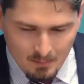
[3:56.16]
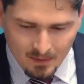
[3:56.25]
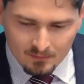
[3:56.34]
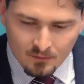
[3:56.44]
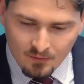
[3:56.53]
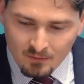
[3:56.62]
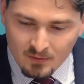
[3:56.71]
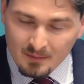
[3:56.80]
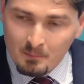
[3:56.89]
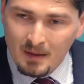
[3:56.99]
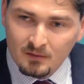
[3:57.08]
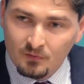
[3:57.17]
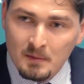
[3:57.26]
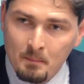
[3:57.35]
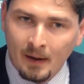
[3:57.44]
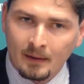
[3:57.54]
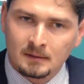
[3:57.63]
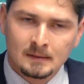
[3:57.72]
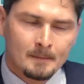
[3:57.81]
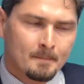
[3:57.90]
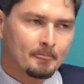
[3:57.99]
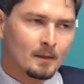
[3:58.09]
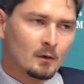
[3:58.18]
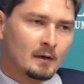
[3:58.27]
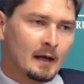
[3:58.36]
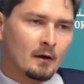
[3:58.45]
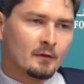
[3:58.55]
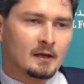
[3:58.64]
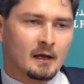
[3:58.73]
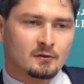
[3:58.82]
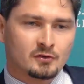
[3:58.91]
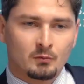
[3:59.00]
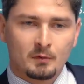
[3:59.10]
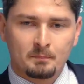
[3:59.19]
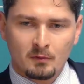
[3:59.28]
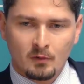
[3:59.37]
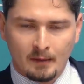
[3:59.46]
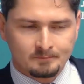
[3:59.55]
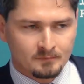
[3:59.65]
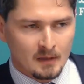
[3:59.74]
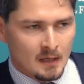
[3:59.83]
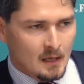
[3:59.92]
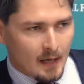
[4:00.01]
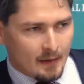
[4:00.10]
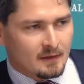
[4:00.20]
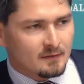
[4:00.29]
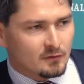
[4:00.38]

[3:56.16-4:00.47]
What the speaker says: massive impact on how the country would be run. And